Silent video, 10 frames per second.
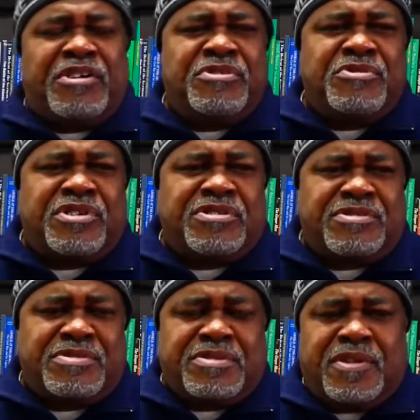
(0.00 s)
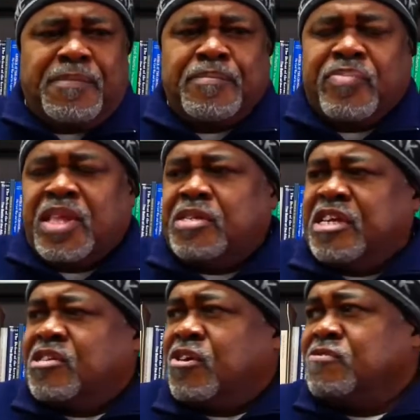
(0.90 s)
out of Utica,
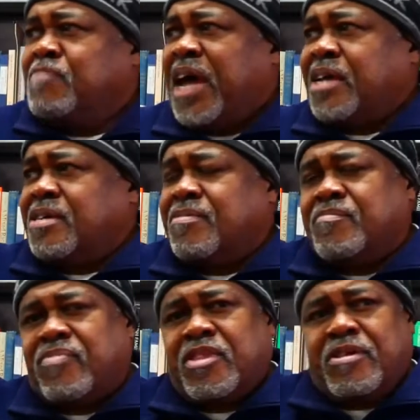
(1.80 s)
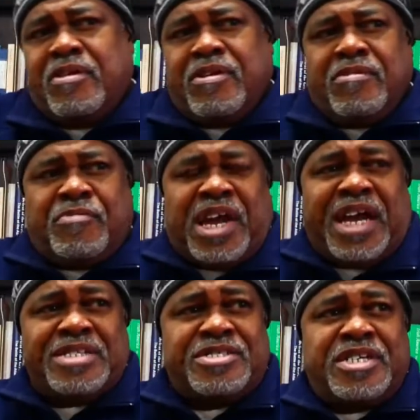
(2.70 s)
and it goes back
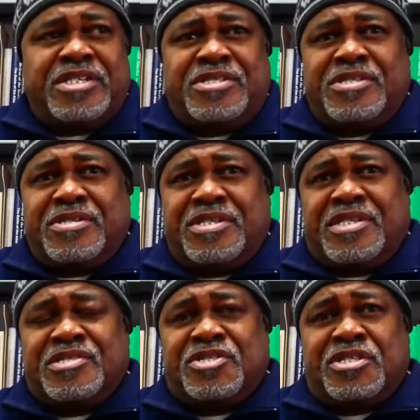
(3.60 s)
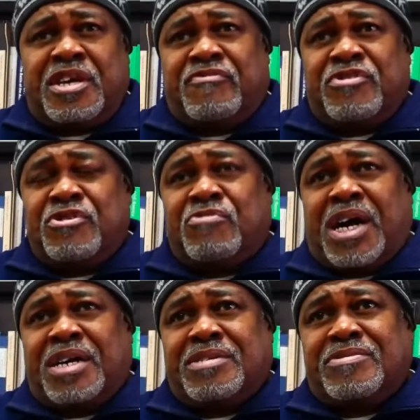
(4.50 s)
behind the station and it sit there for a little
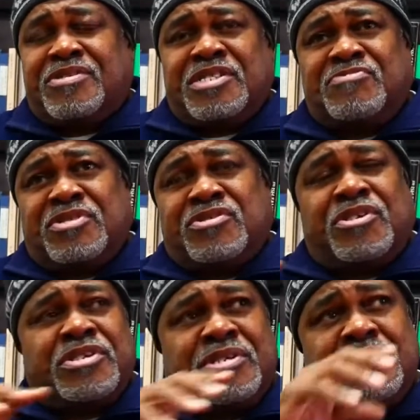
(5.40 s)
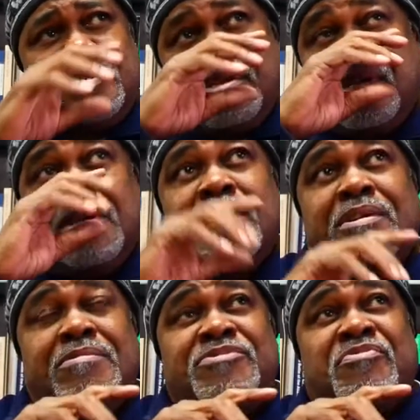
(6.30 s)
while because it's on the.
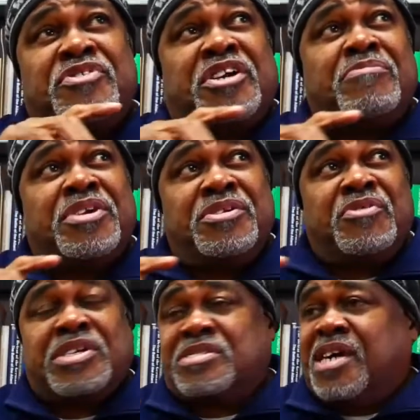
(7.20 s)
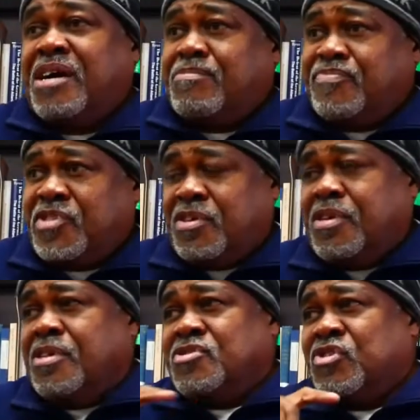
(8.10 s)
So when you come in, you're on the top.
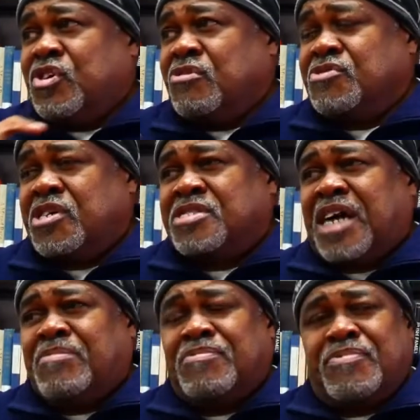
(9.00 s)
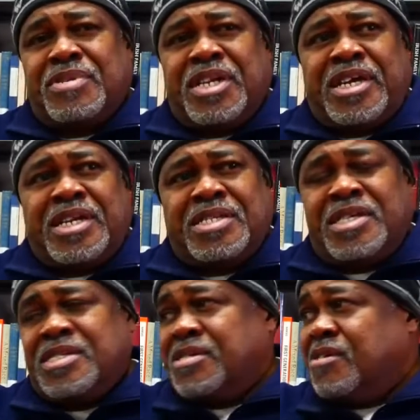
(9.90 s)
So it goes on the top lane and
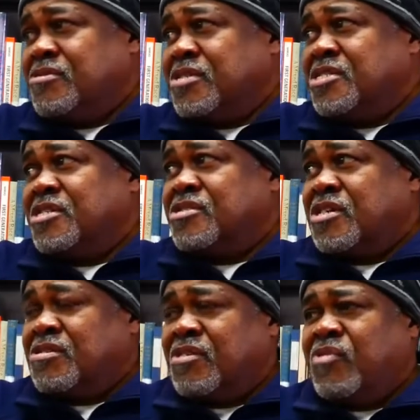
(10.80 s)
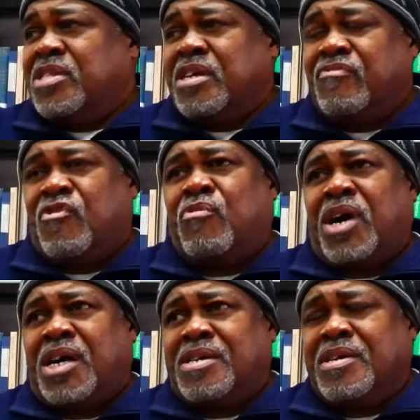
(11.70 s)
then it goes into the tunnel and wait there for a
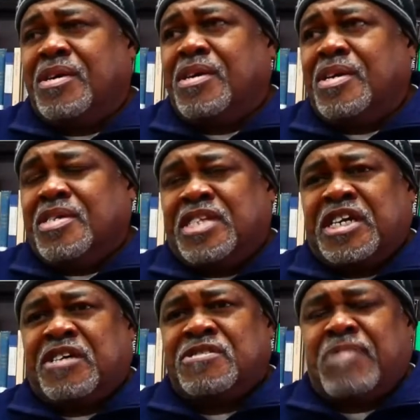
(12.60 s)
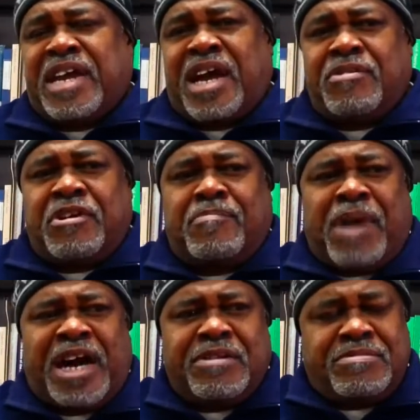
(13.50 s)
while. Then it comes back out on the
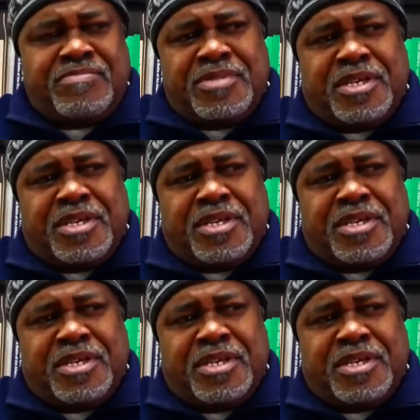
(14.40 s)
bottom,